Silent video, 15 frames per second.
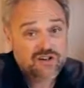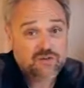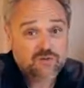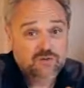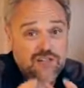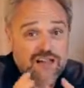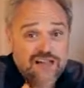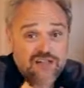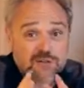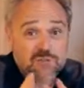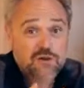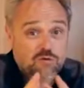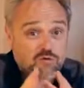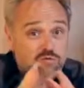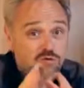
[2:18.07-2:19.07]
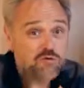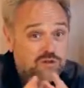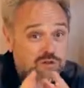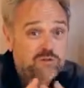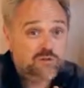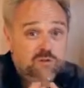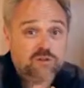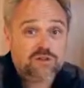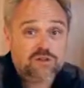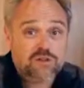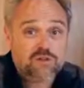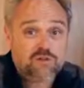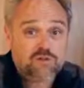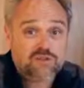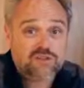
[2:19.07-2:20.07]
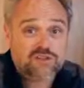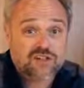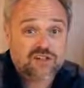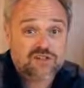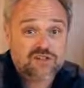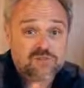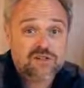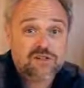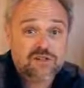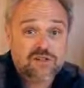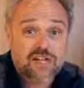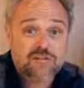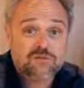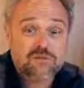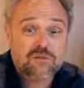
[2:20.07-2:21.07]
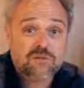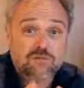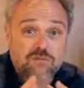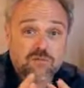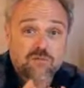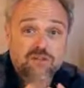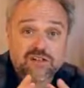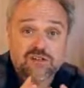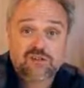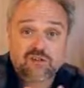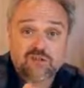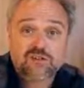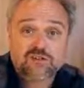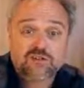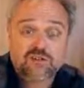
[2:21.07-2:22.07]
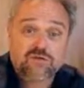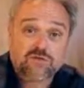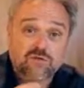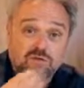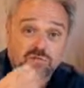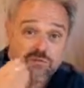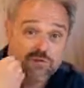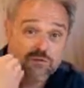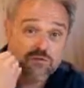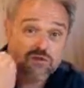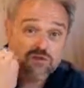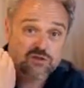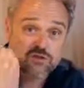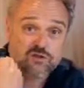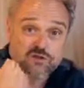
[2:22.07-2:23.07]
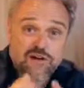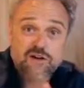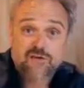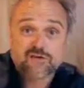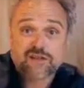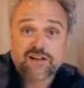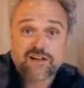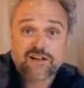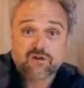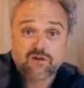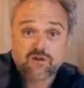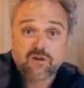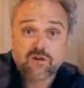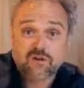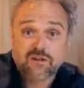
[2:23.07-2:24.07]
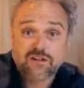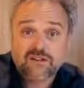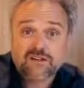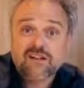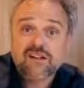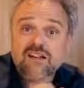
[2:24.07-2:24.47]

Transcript: So that had to be a really important characteristic. Speech had to be an important characteristic for humans to survive with that quality.